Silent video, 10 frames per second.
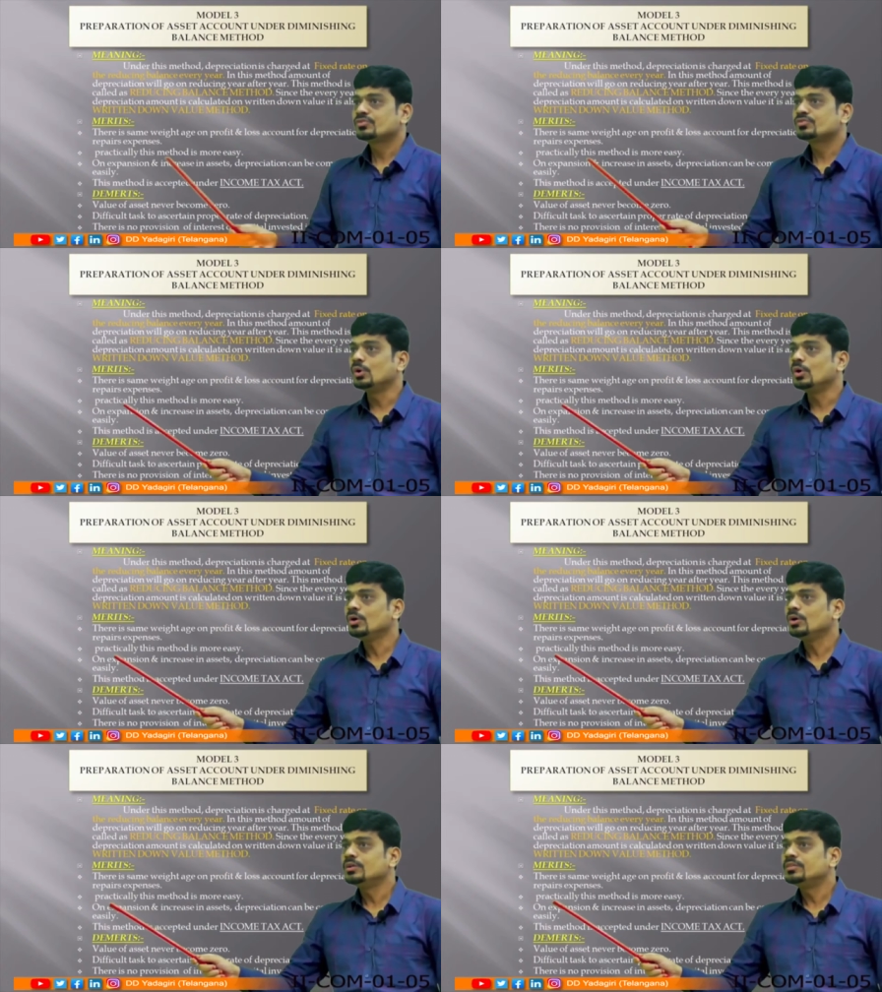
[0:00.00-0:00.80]

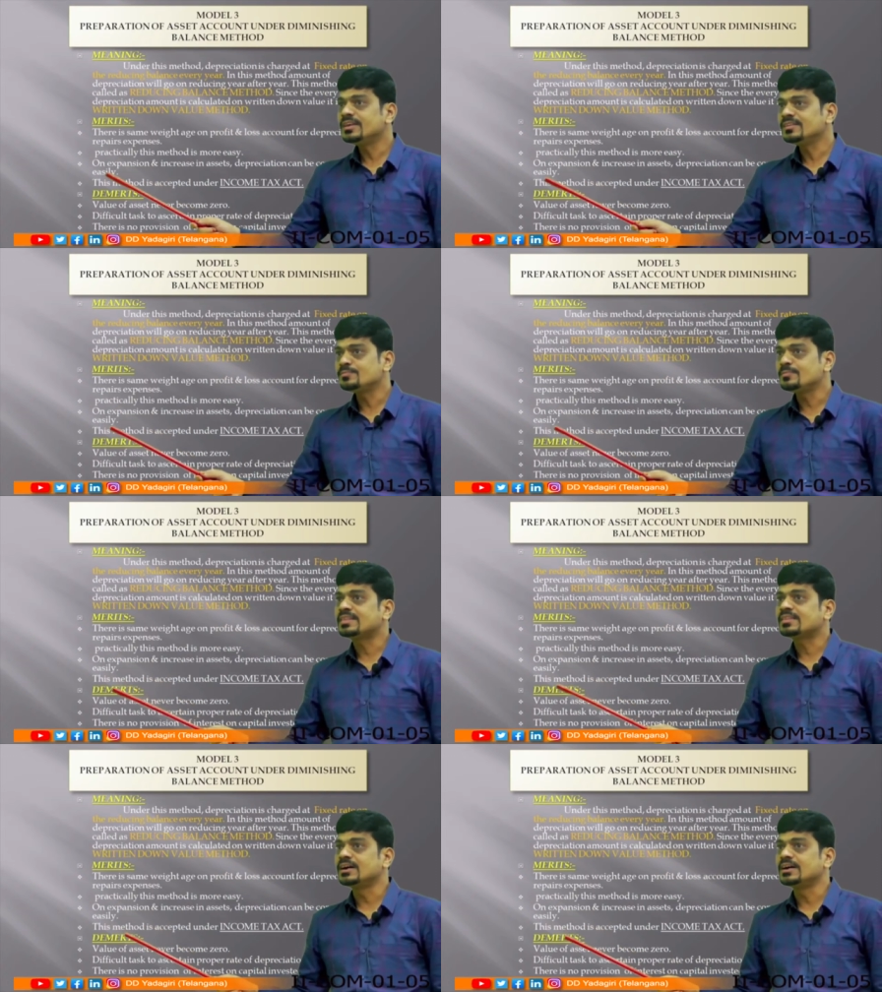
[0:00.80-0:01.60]
So this
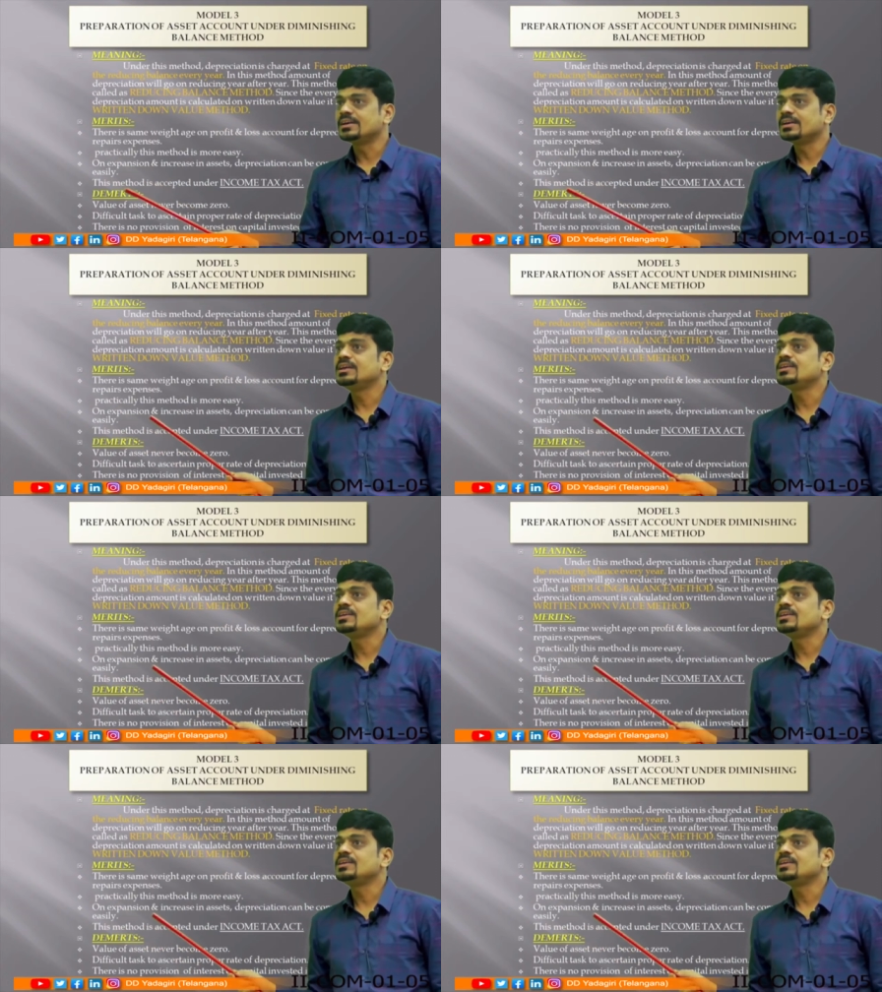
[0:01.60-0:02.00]
method is